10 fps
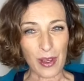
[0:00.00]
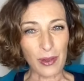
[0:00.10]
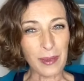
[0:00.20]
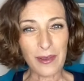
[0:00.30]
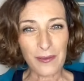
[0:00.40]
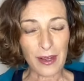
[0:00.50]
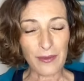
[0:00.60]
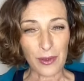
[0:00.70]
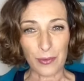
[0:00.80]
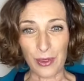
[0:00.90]
All my
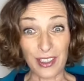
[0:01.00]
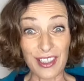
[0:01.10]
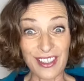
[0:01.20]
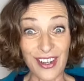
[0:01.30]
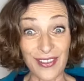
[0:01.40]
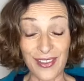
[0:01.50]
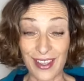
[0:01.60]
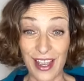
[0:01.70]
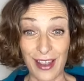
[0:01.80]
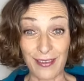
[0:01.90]
favorite words start with
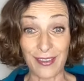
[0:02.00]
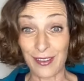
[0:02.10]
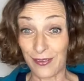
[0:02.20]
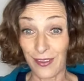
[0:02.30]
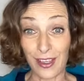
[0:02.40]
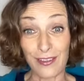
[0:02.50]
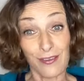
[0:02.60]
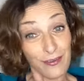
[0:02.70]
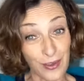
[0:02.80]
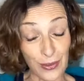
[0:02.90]
F. Fit,
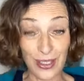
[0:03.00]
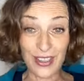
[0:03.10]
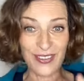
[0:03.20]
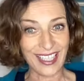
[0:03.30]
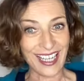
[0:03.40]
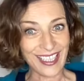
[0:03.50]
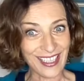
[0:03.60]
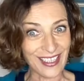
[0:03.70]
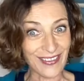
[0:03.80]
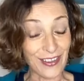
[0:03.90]
focused,
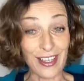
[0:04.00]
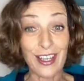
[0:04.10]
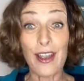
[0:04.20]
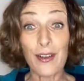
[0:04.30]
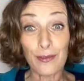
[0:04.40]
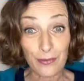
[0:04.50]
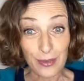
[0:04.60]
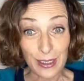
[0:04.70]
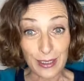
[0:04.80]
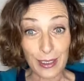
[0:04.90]
financially free,
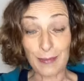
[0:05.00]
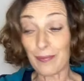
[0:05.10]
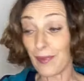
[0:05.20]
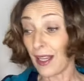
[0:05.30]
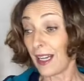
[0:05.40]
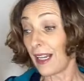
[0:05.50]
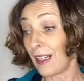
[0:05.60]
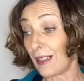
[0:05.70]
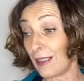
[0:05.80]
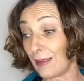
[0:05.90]
freedom,
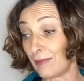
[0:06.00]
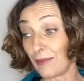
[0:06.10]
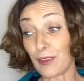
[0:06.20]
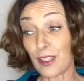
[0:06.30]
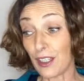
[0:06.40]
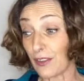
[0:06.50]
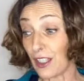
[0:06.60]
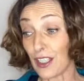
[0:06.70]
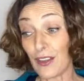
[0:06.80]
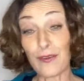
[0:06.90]

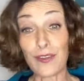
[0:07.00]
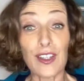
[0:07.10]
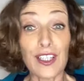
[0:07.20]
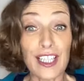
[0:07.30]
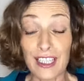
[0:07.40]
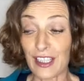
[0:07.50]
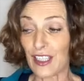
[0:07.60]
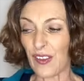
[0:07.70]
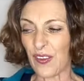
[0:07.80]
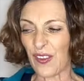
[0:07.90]
forgiveness,
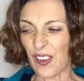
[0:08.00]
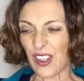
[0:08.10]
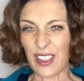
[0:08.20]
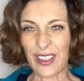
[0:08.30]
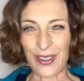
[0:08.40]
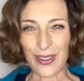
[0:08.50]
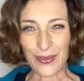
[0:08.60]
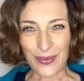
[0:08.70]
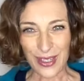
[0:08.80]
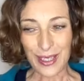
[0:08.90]
fearlessness, fierceness,
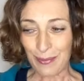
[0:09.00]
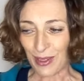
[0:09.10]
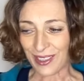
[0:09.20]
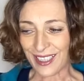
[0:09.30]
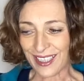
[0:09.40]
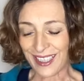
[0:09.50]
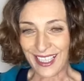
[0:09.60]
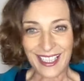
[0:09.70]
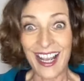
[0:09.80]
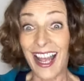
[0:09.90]
free-spiritedness.